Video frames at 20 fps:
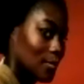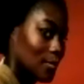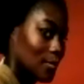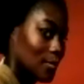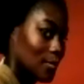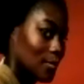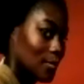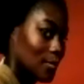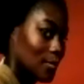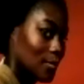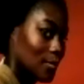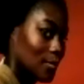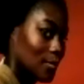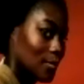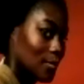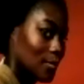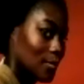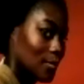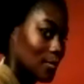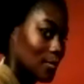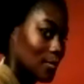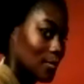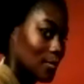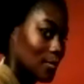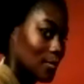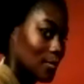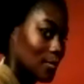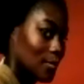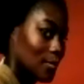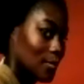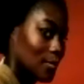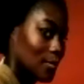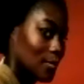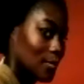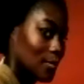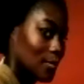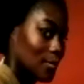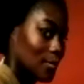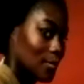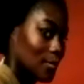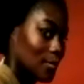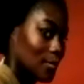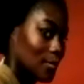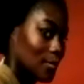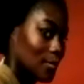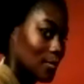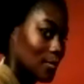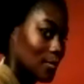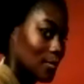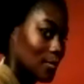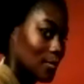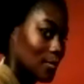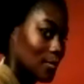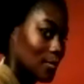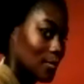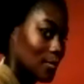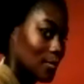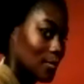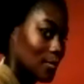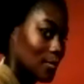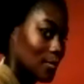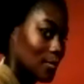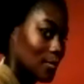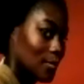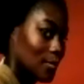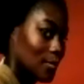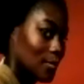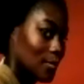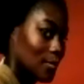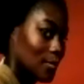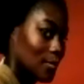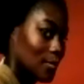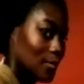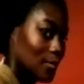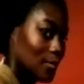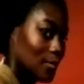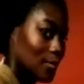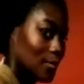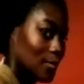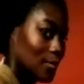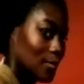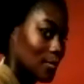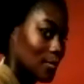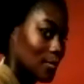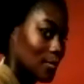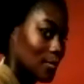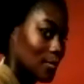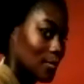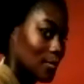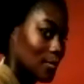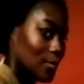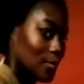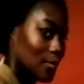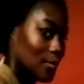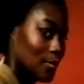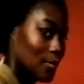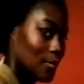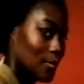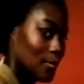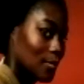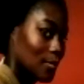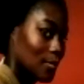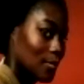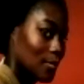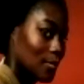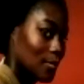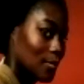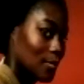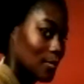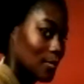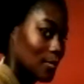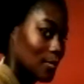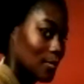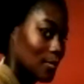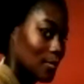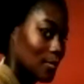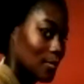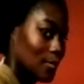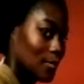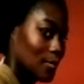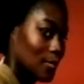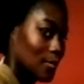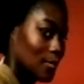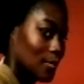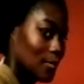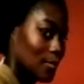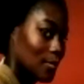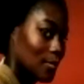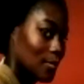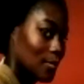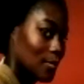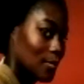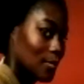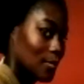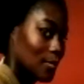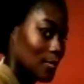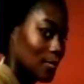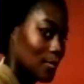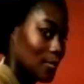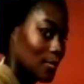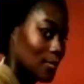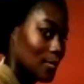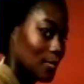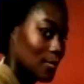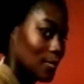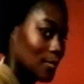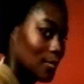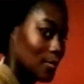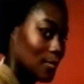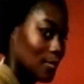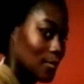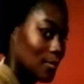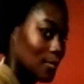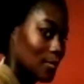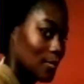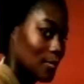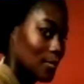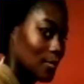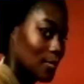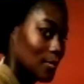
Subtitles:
This person isn't speaking.